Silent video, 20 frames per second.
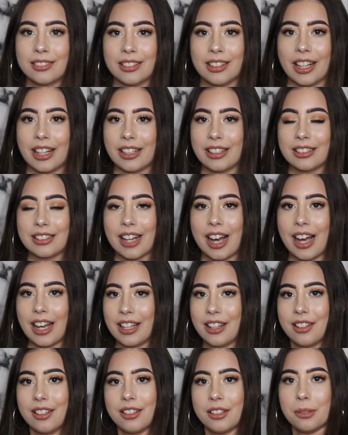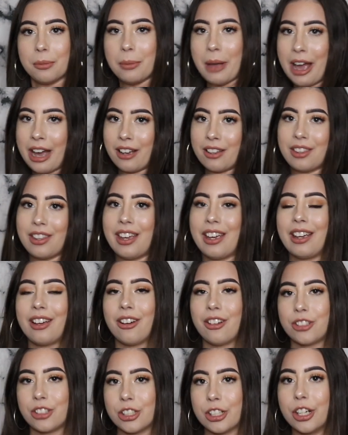like tie the little back thing
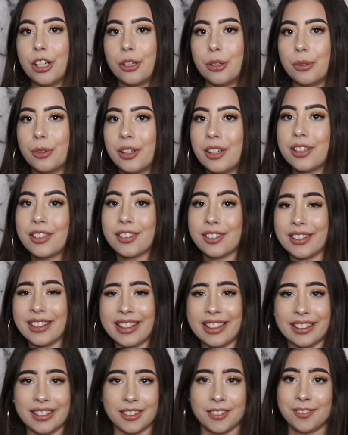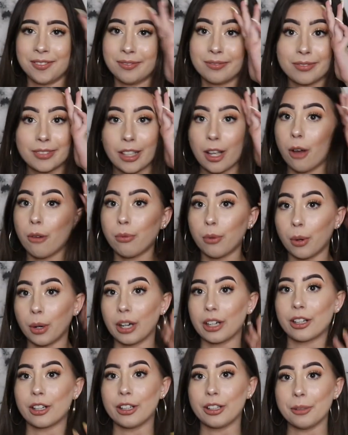on your own, then go for
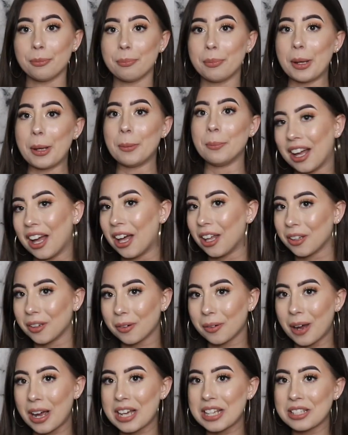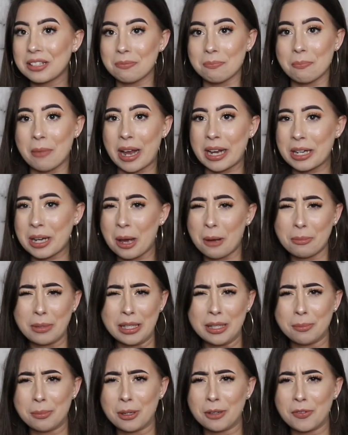it girl but otherwise might not be
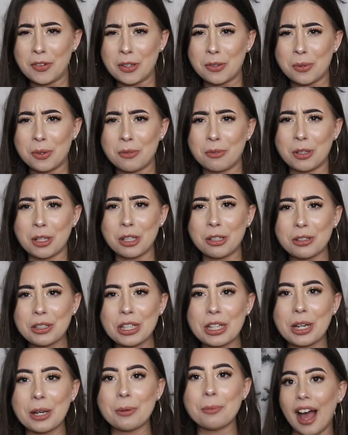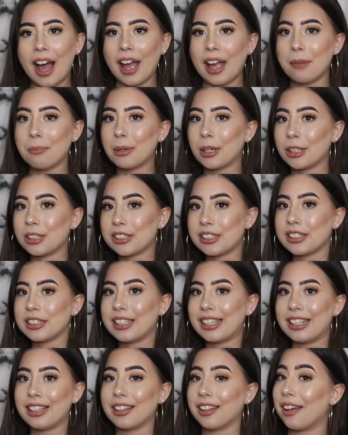the perfect one for you you know i
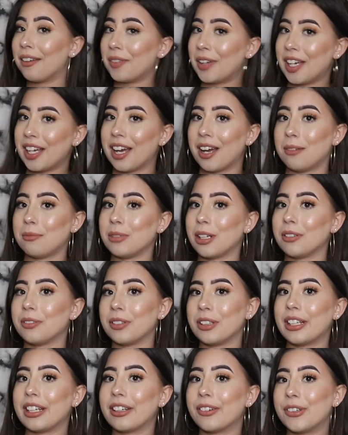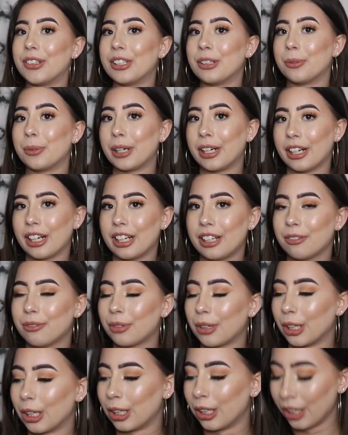personally love it i'm definitely going to wear it
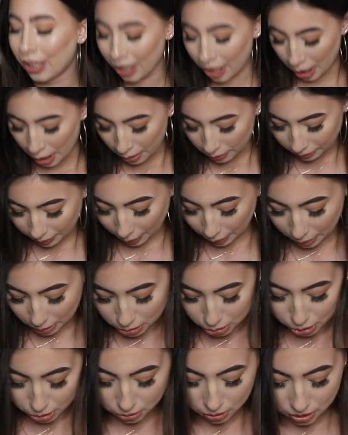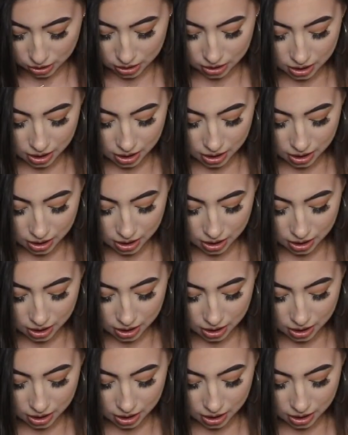for photo shoots and